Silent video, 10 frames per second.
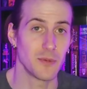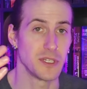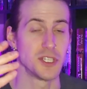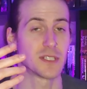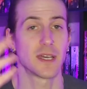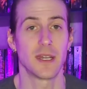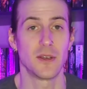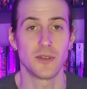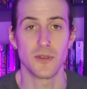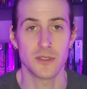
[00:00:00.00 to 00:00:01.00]
We just got
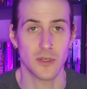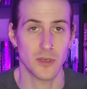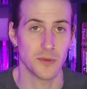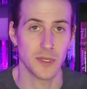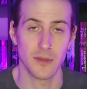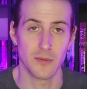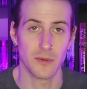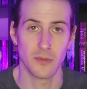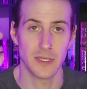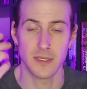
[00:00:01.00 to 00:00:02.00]
introduced to her
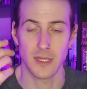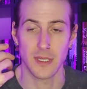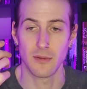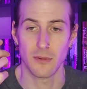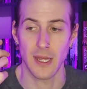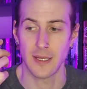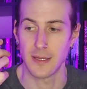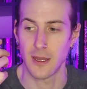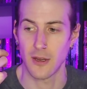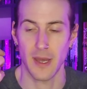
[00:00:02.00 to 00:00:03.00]
recently, right, in
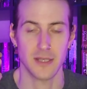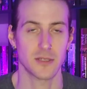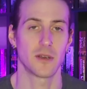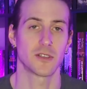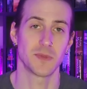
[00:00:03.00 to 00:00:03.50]
the Arabasta arc.